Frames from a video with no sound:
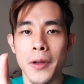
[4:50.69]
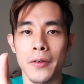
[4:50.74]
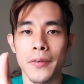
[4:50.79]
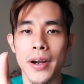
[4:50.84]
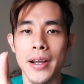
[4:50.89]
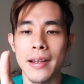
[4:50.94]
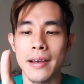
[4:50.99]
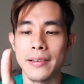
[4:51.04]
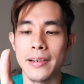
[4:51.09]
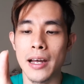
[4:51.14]

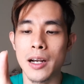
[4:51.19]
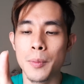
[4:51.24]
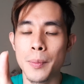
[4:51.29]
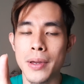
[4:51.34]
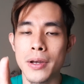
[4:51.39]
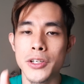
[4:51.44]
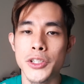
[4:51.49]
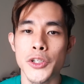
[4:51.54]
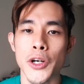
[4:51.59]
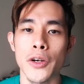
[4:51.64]
right another
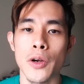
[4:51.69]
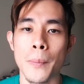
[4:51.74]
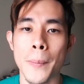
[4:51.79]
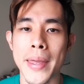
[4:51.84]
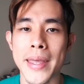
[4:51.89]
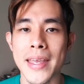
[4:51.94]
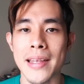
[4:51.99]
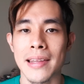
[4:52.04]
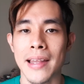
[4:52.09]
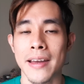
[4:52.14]
meal try to
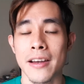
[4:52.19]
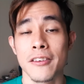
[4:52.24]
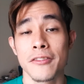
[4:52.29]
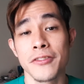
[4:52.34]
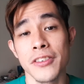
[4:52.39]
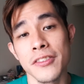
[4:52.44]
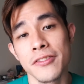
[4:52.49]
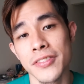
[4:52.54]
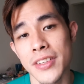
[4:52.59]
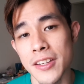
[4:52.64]
make it like a
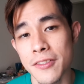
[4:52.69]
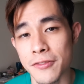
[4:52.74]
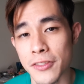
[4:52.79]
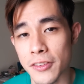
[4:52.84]
50